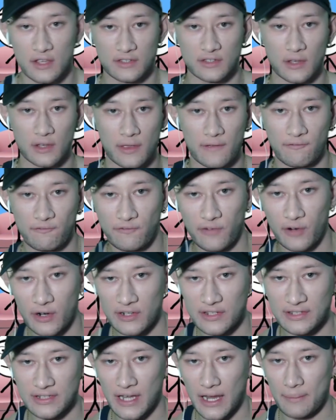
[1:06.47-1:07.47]
the
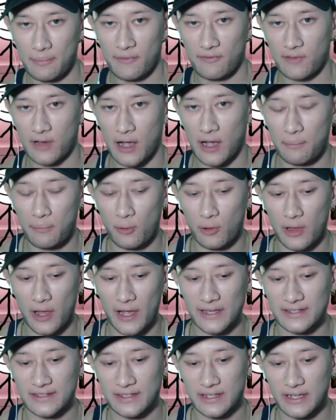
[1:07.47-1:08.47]
first type of couple I
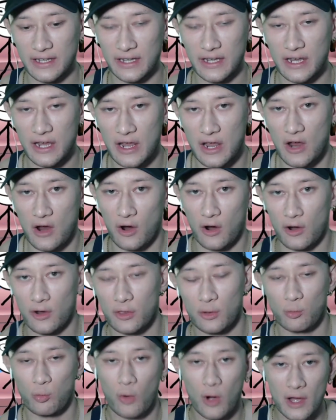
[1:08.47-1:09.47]
see are the
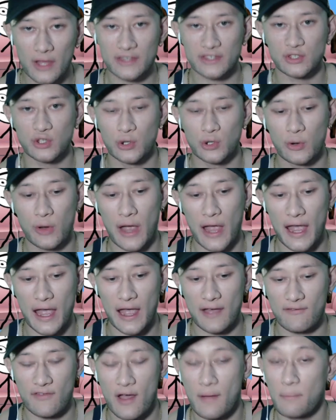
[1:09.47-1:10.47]
ones who
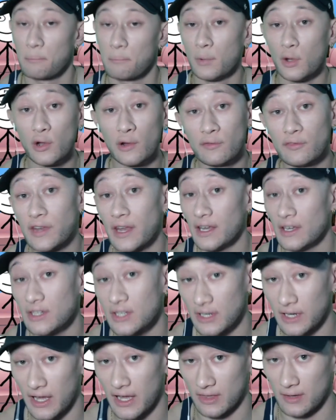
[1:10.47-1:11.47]
have moved in
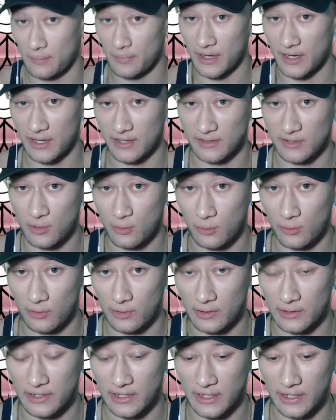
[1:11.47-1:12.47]
together because of
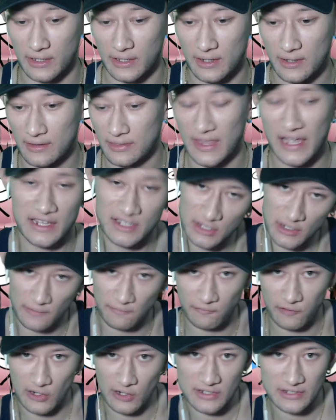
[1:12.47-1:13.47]
quarantine. That's your
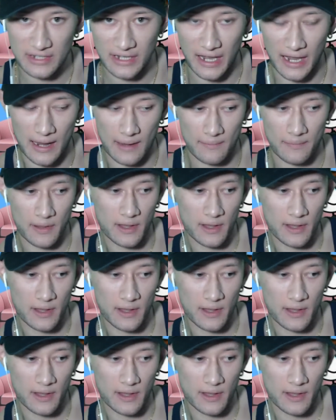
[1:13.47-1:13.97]
first camp.